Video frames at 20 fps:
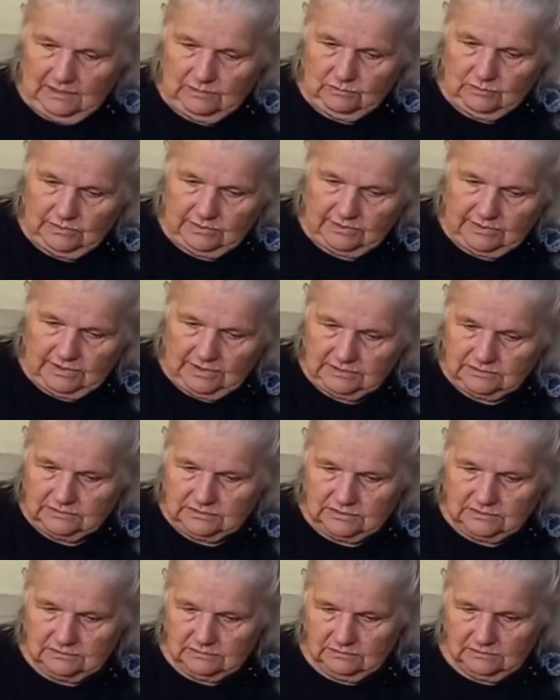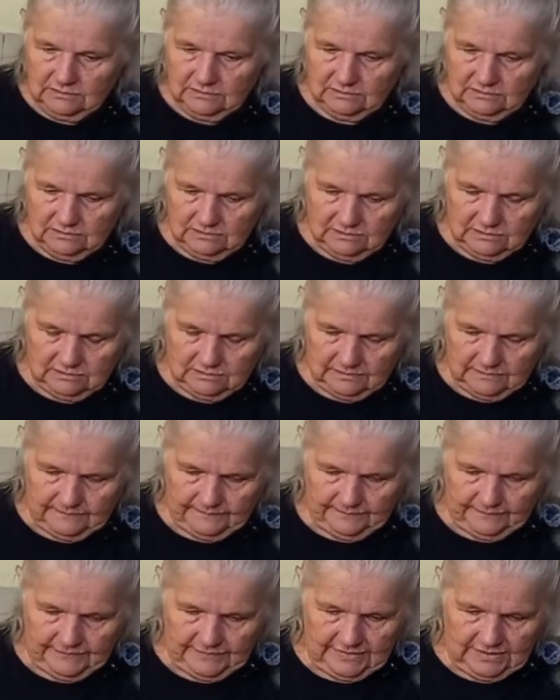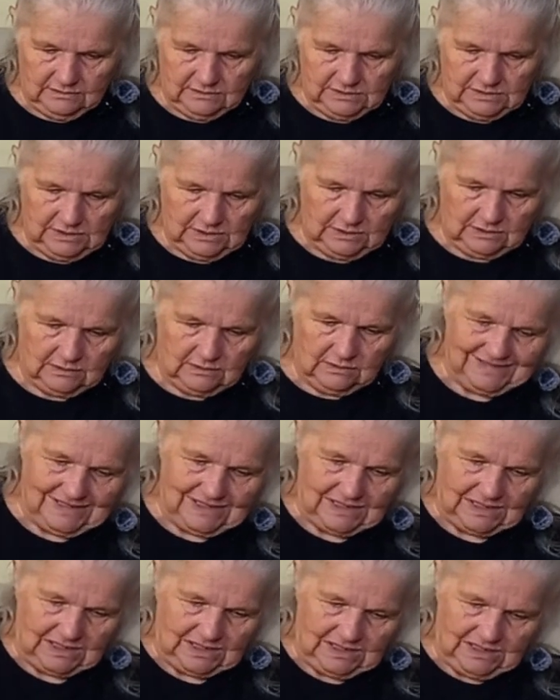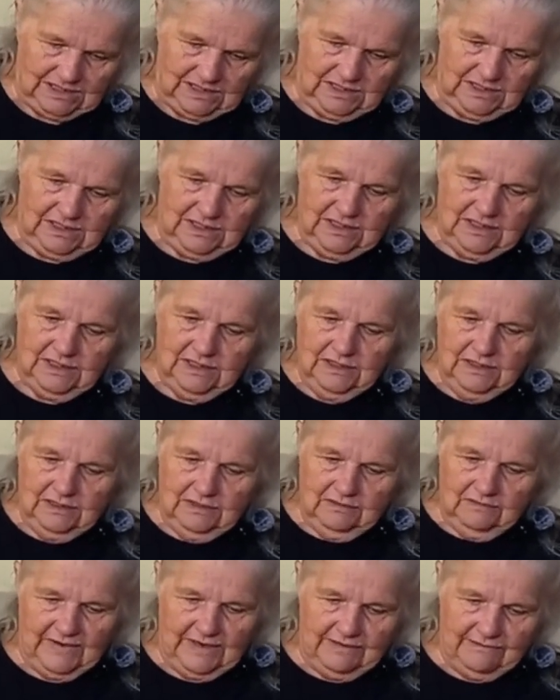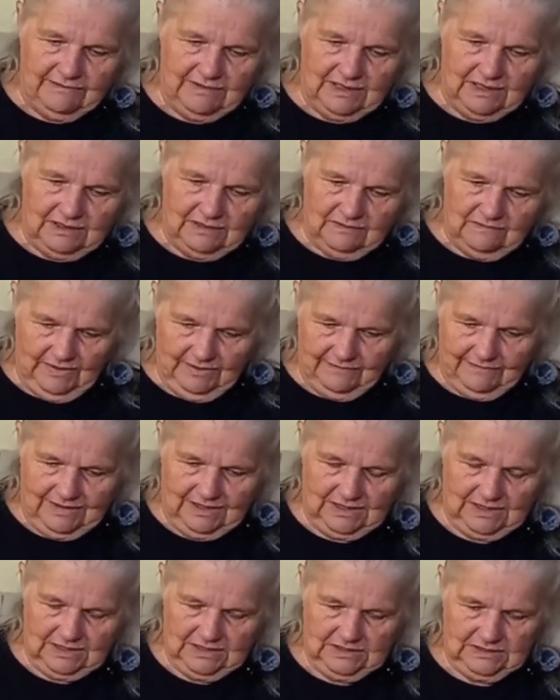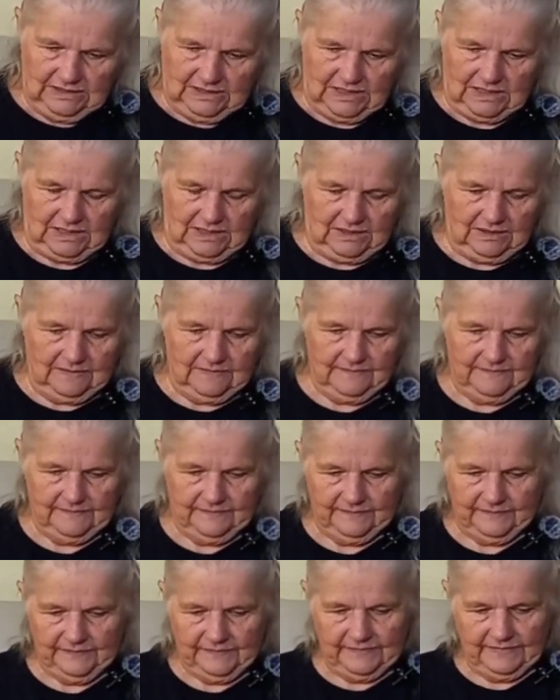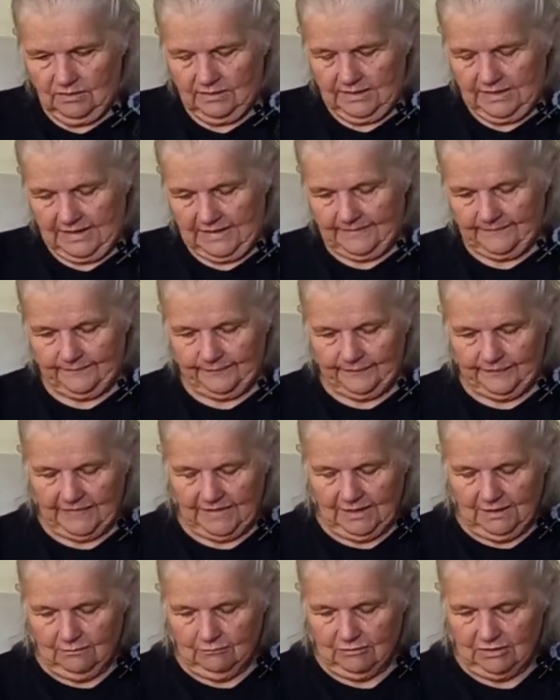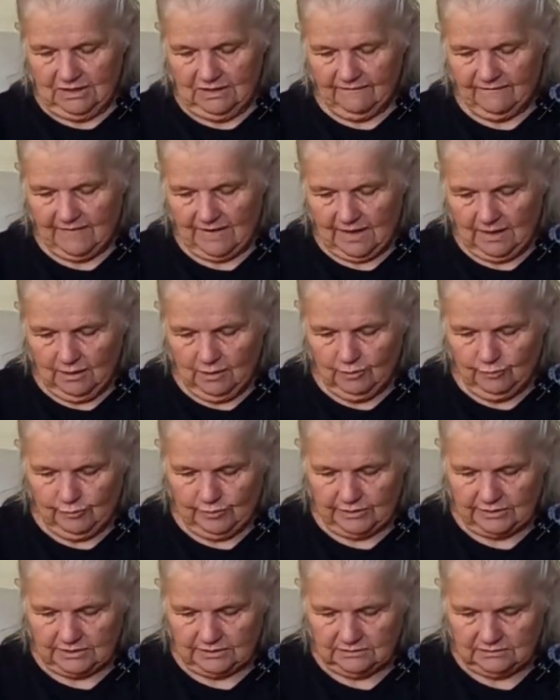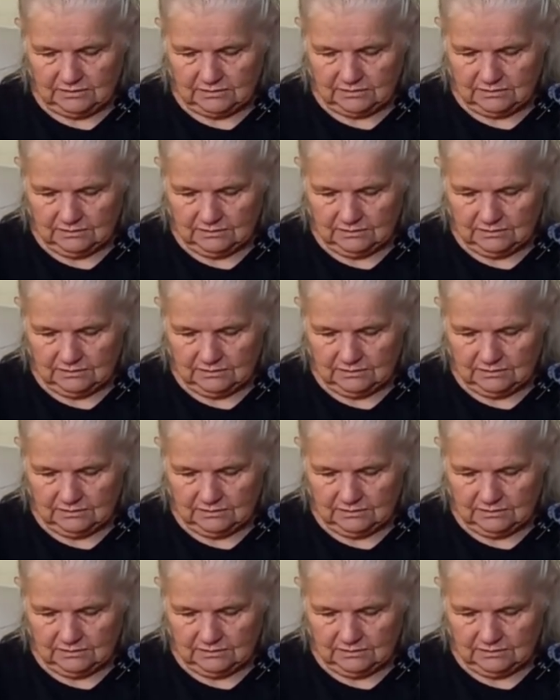and we're going to, you see, sticky. Very, very sticky on here. But if I open it,